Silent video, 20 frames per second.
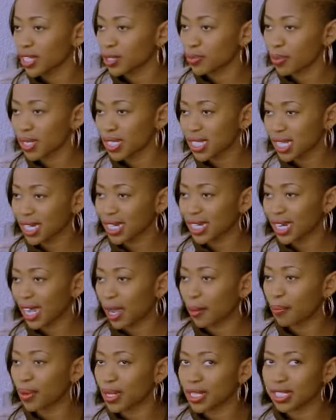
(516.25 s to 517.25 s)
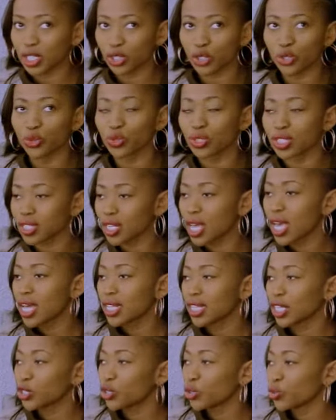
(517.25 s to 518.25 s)
It's basically like a place that you just
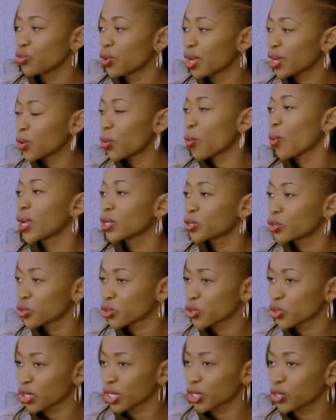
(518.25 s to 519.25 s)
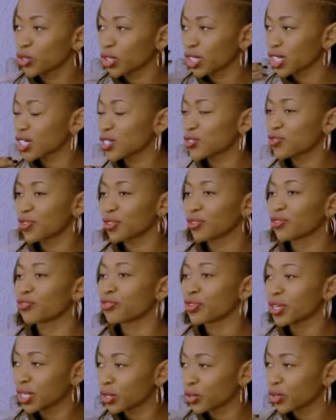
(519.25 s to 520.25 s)
that you run away to, so that you can just feel
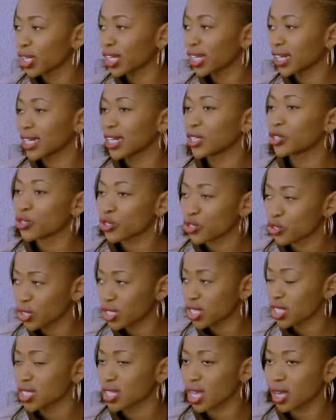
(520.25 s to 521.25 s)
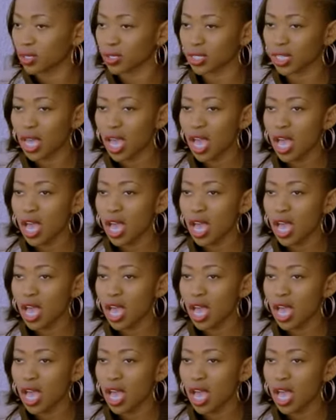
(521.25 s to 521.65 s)
free and you can let your stresses out.